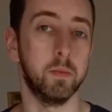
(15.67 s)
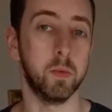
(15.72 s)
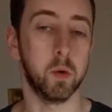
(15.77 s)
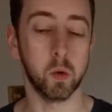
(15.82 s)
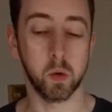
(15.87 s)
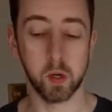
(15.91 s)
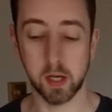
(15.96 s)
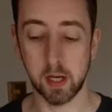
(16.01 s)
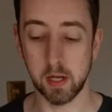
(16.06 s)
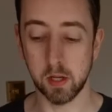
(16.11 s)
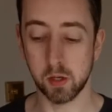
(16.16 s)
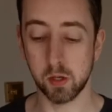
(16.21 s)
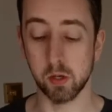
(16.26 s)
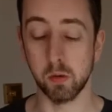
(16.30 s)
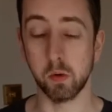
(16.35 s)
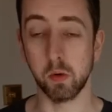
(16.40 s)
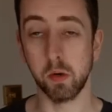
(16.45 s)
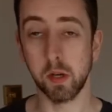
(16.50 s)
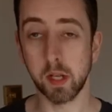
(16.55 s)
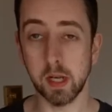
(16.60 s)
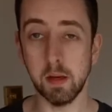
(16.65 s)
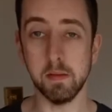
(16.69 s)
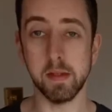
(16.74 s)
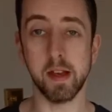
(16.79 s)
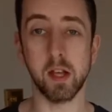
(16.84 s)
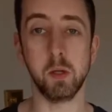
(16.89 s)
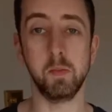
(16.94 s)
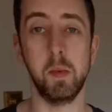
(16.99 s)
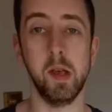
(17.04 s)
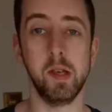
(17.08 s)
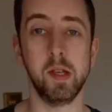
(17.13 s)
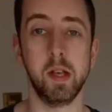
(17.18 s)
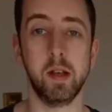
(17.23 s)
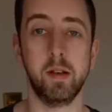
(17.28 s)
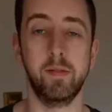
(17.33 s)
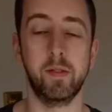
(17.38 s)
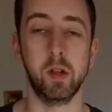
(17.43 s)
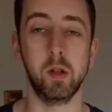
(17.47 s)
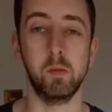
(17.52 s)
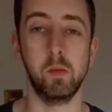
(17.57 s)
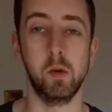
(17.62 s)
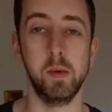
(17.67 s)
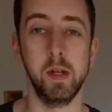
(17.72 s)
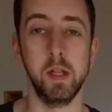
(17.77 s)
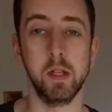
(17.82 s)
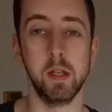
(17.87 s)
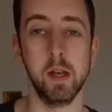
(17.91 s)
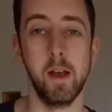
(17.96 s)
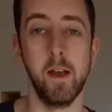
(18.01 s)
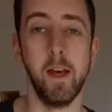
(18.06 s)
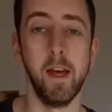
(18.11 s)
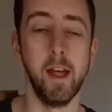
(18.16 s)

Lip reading: Okay, so we're going to keep things basic for the moment.